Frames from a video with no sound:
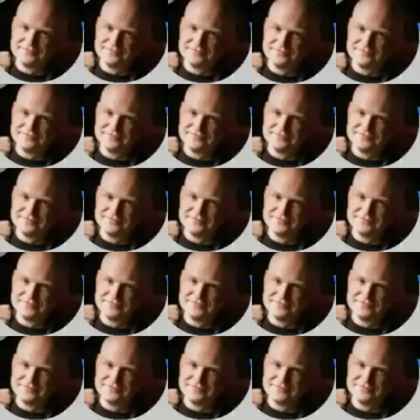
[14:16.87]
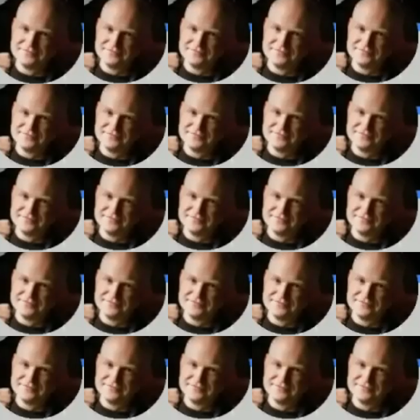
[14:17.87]

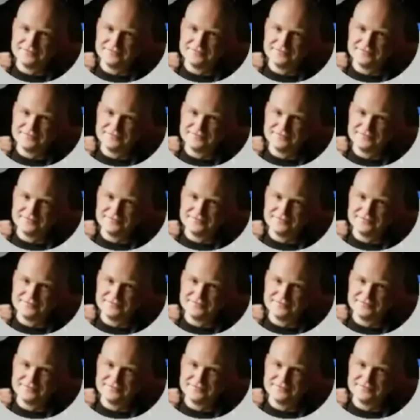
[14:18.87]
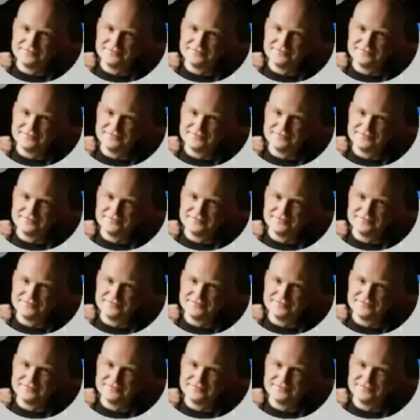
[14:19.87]

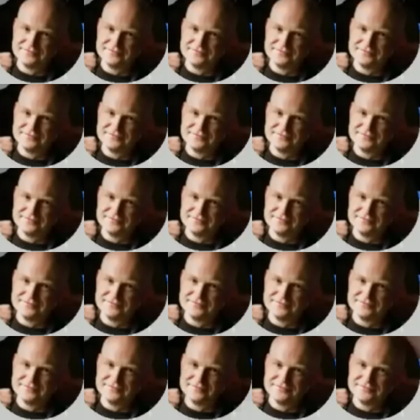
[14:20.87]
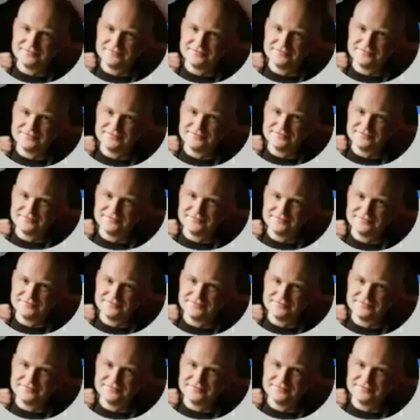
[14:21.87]
(silent)